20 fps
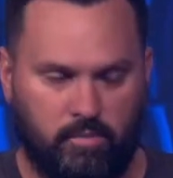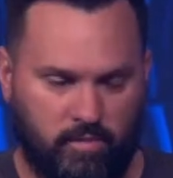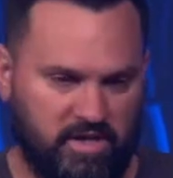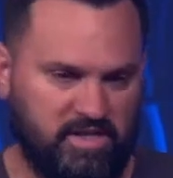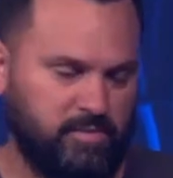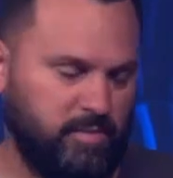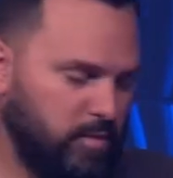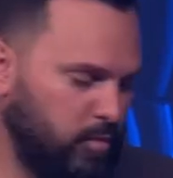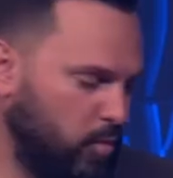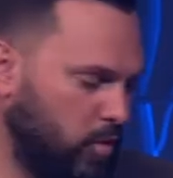
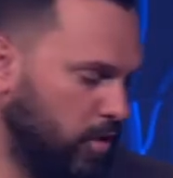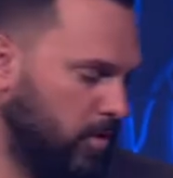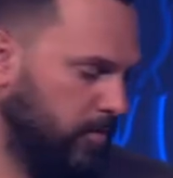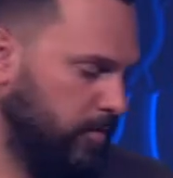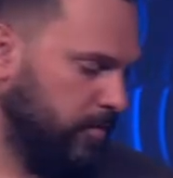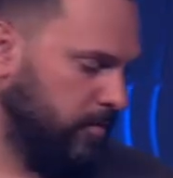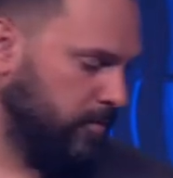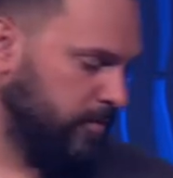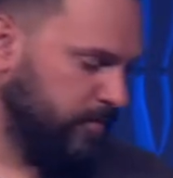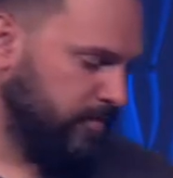must be more.
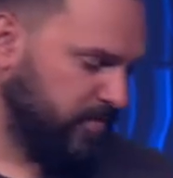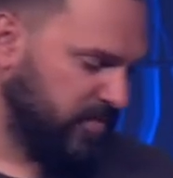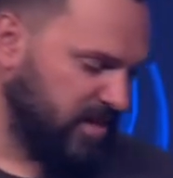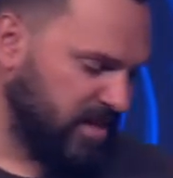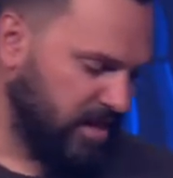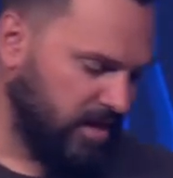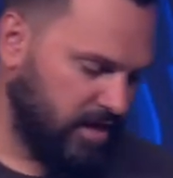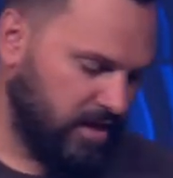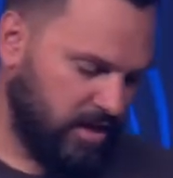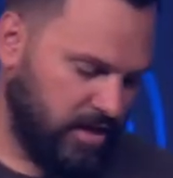
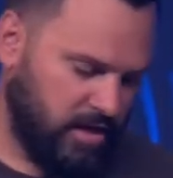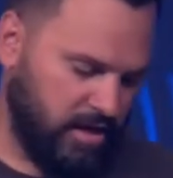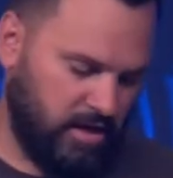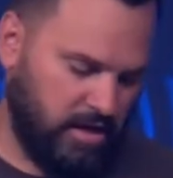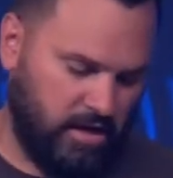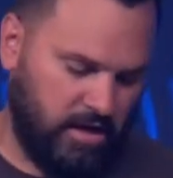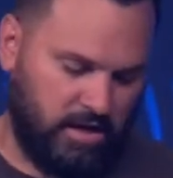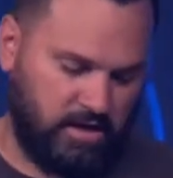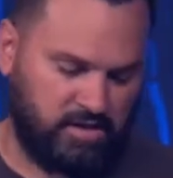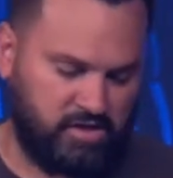
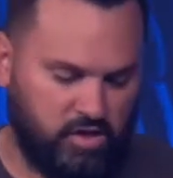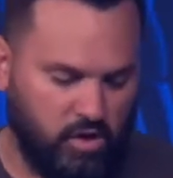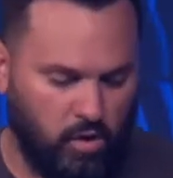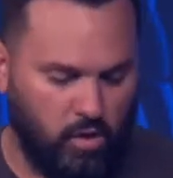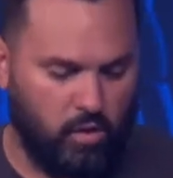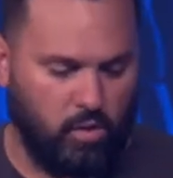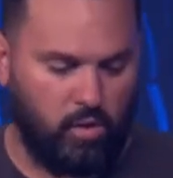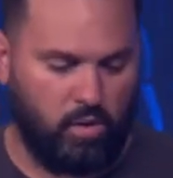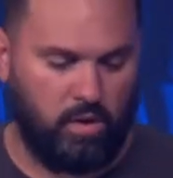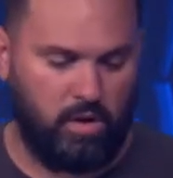And
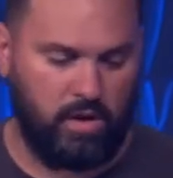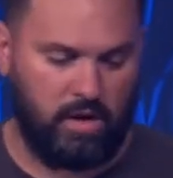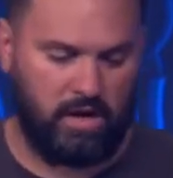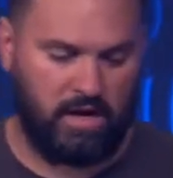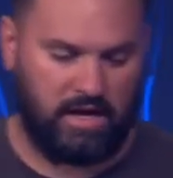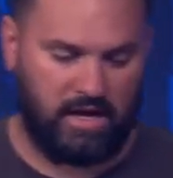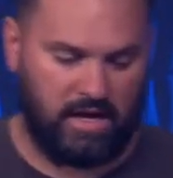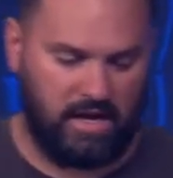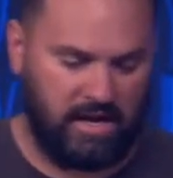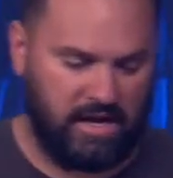so,
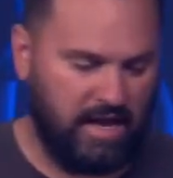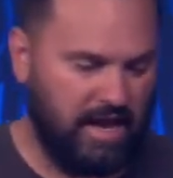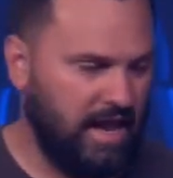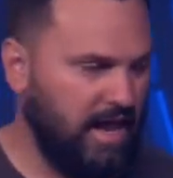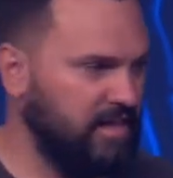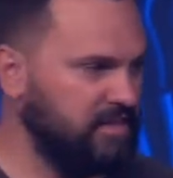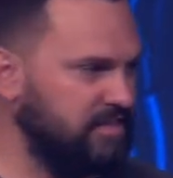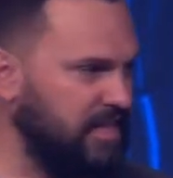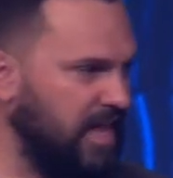as